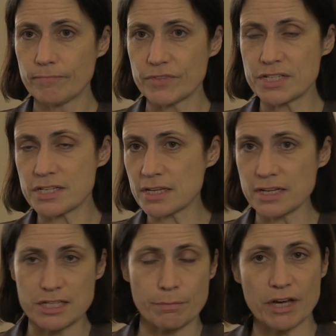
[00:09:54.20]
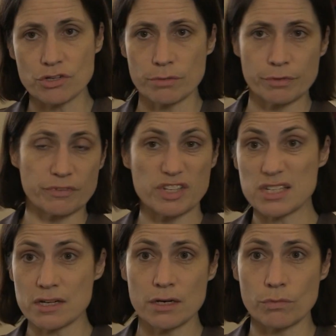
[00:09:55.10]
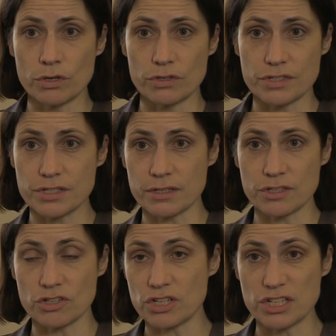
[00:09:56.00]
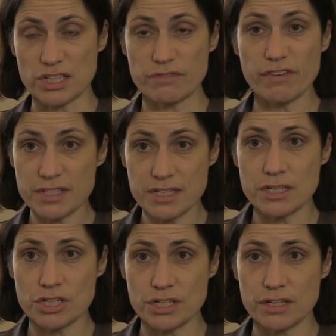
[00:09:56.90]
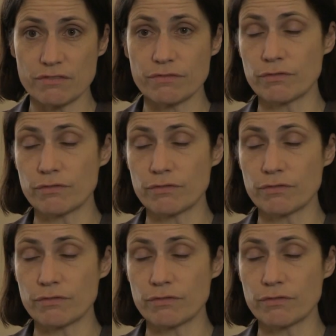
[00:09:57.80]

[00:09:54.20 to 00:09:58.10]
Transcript: This is against the backdrop of the Star Wars Strategic Defense Initiative,